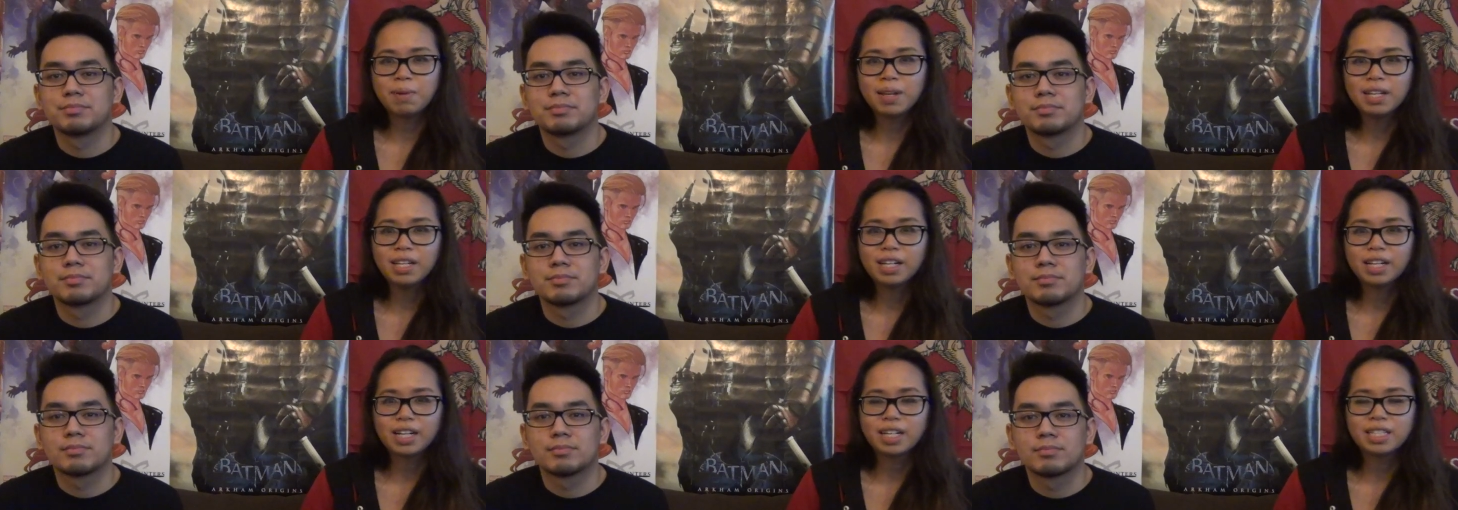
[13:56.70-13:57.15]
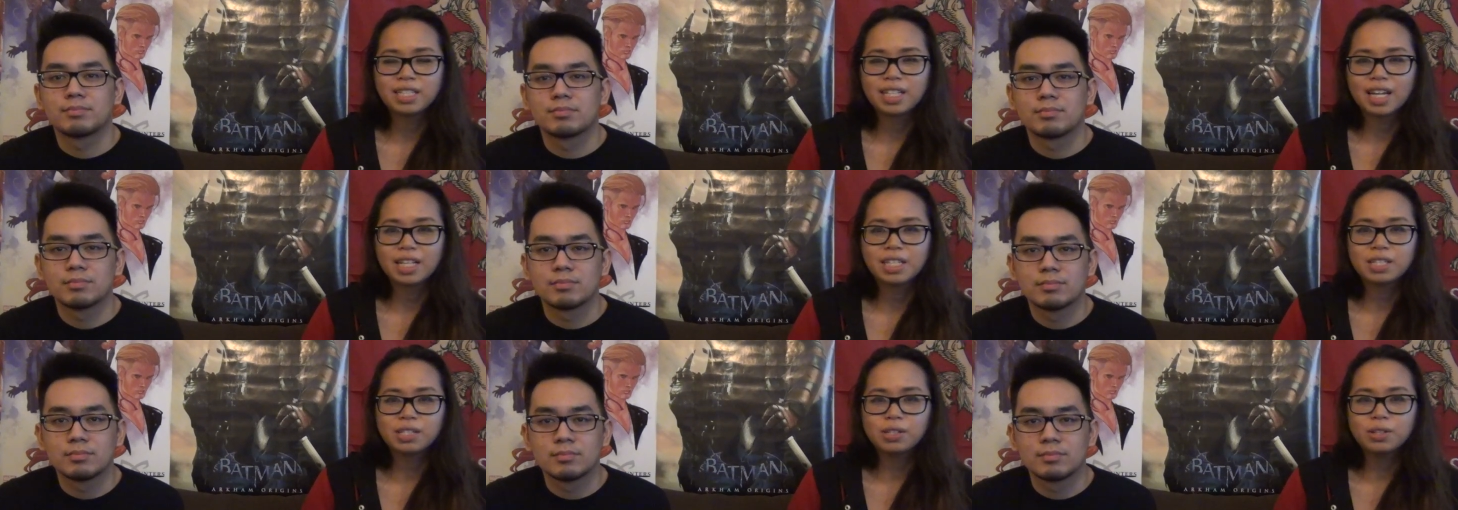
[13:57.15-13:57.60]
Speaker 1: been your
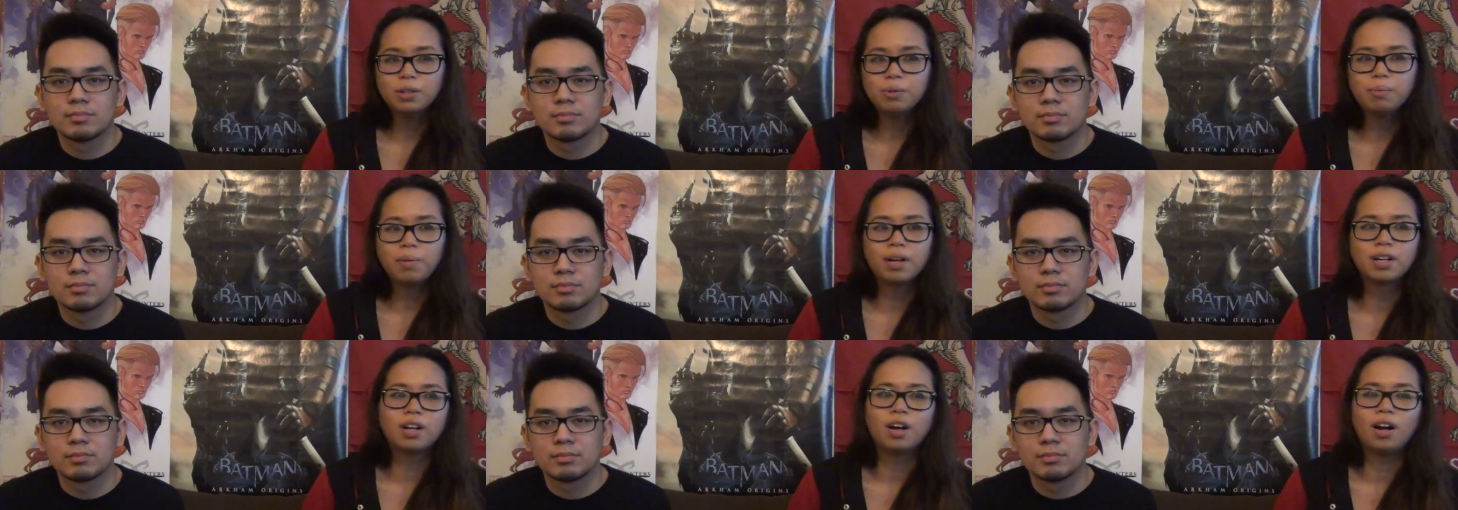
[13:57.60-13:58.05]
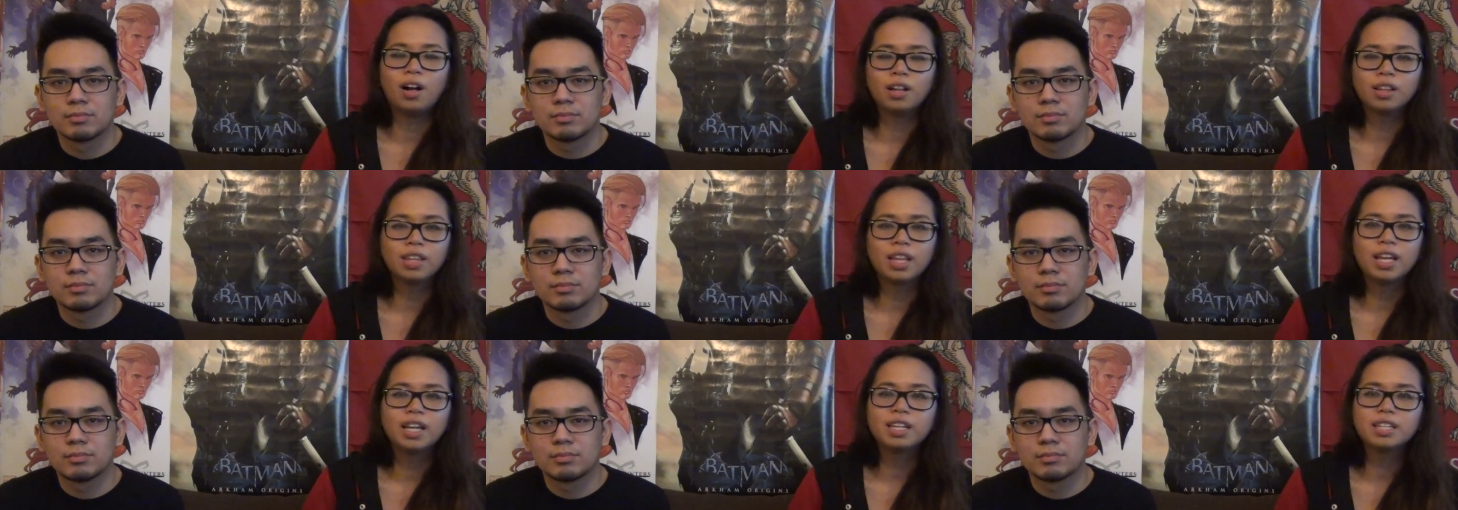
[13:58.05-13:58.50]
Inside Scoop on all
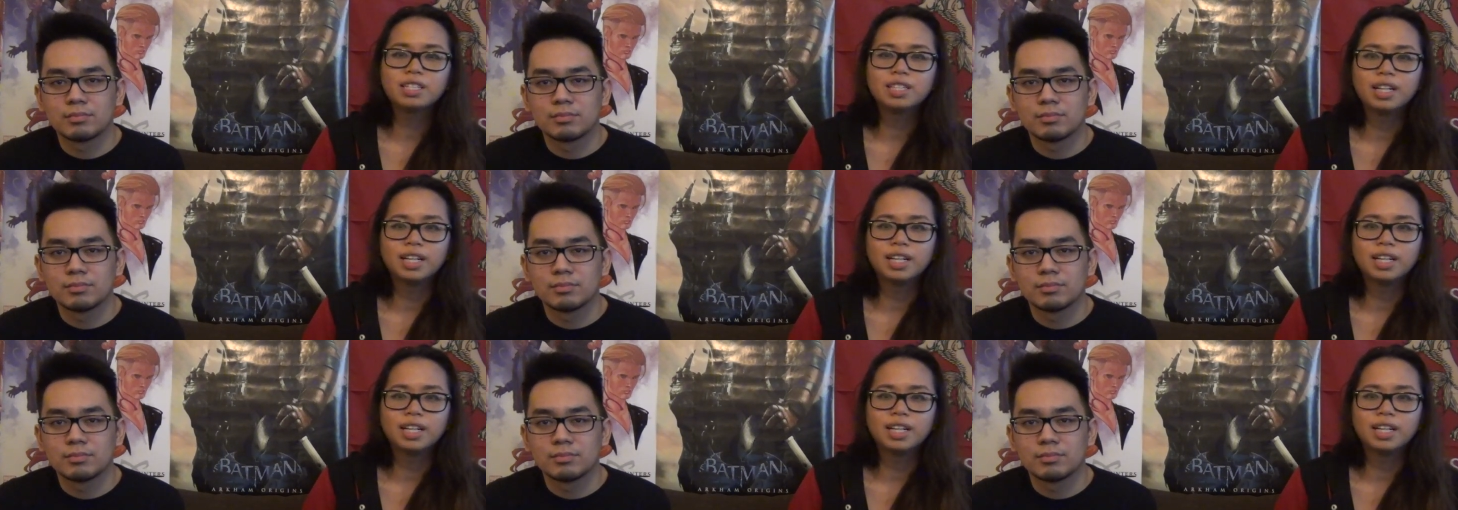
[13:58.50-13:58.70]
things